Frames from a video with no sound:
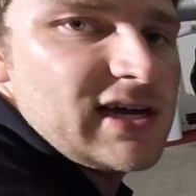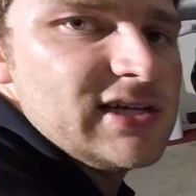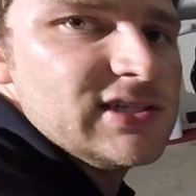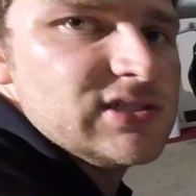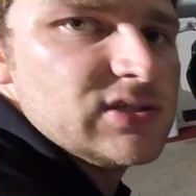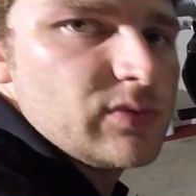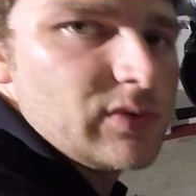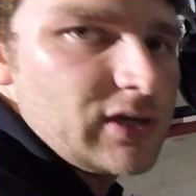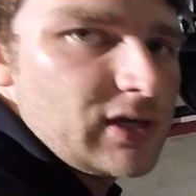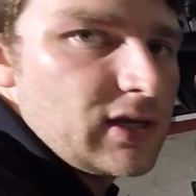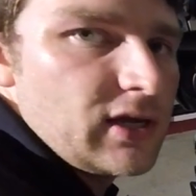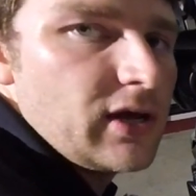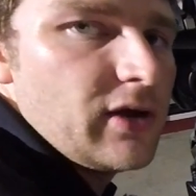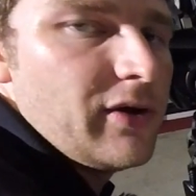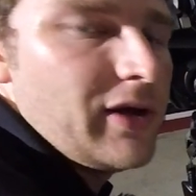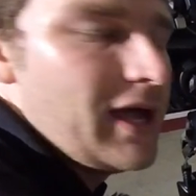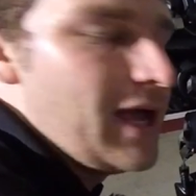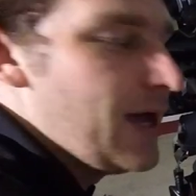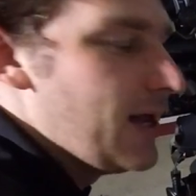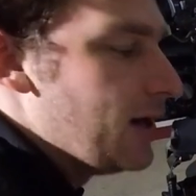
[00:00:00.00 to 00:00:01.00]
so we can go
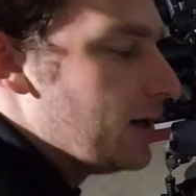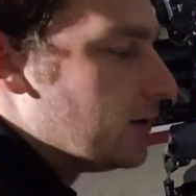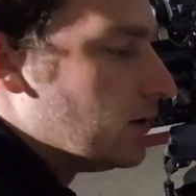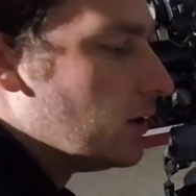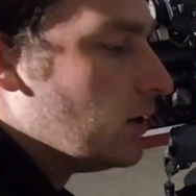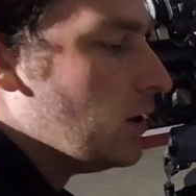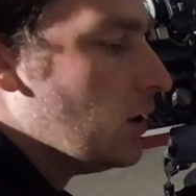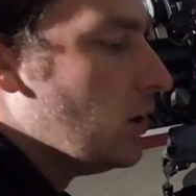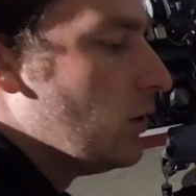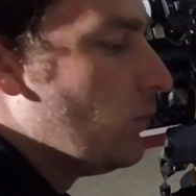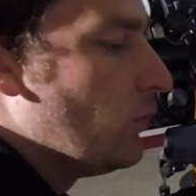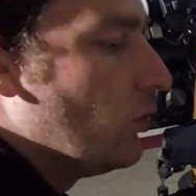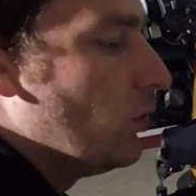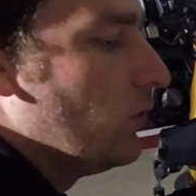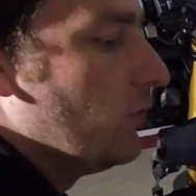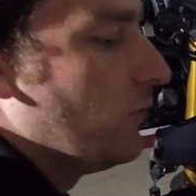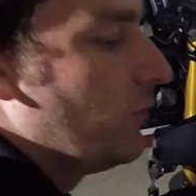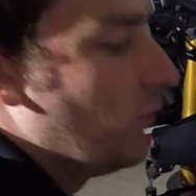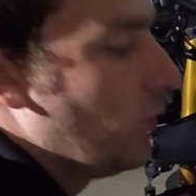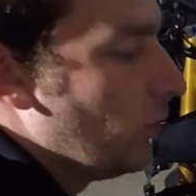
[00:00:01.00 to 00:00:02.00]
ahead and pull it
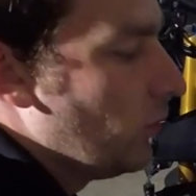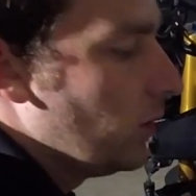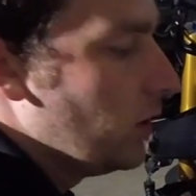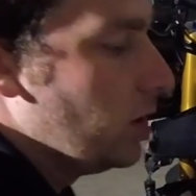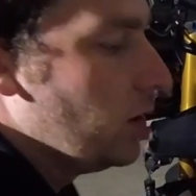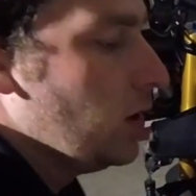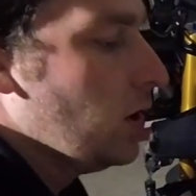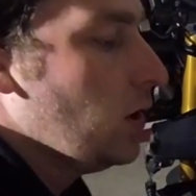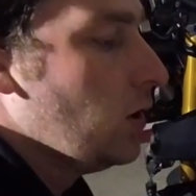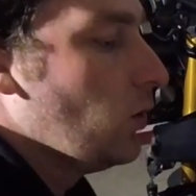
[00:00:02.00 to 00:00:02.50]
forward.